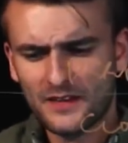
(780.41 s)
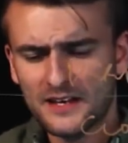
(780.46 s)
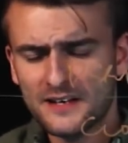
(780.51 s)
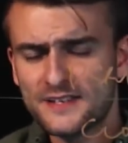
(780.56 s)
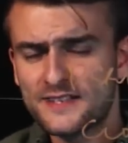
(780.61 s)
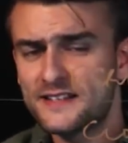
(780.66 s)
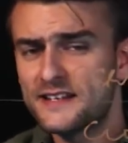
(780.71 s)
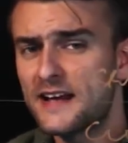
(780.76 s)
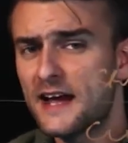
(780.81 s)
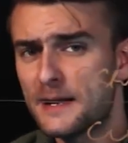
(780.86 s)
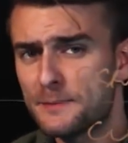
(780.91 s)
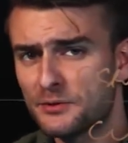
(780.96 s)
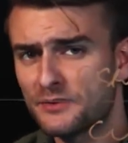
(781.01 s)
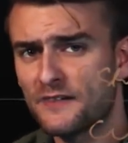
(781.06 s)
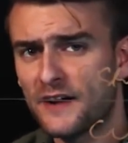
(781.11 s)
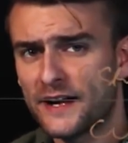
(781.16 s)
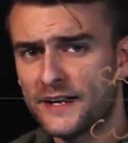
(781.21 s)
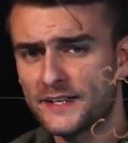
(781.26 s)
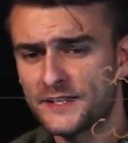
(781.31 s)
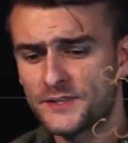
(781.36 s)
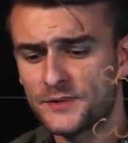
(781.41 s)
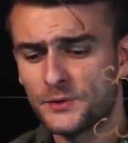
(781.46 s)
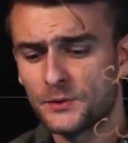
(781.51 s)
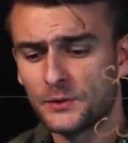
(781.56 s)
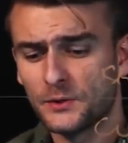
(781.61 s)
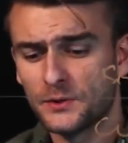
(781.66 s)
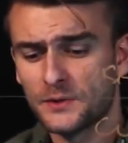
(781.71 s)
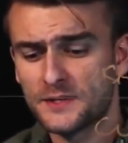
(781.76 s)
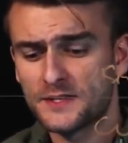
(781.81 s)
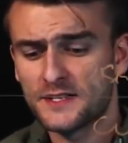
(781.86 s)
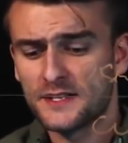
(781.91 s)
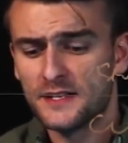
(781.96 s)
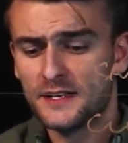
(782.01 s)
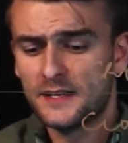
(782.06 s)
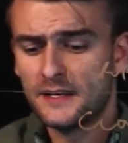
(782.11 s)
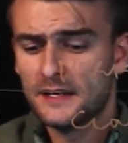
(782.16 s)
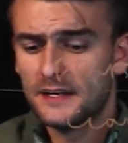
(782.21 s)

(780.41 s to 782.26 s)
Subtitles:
CA-provided tools